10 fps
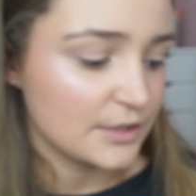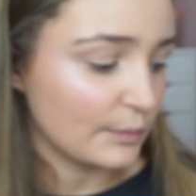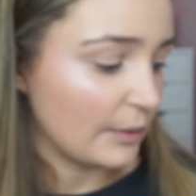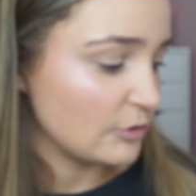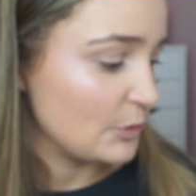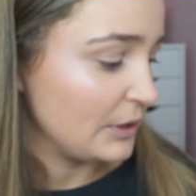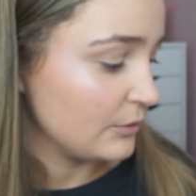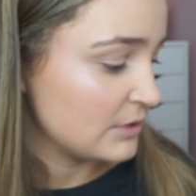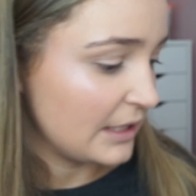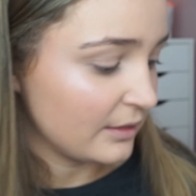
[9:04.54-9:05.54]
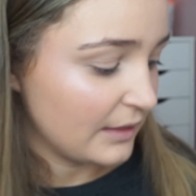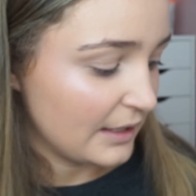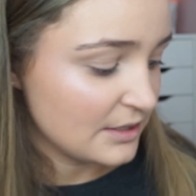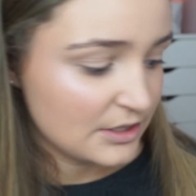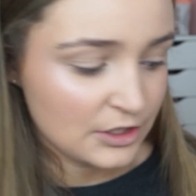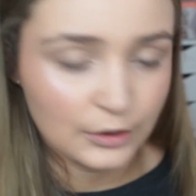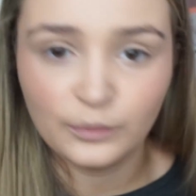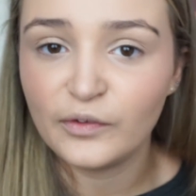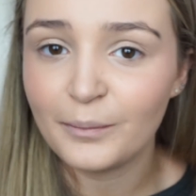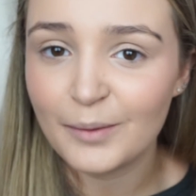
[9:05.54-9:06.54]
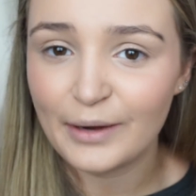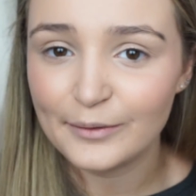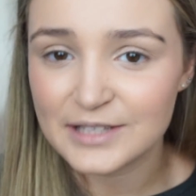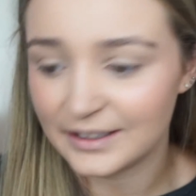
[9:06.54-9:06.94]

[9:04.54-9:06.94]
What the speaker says: So I'm going to be using this to fill my brows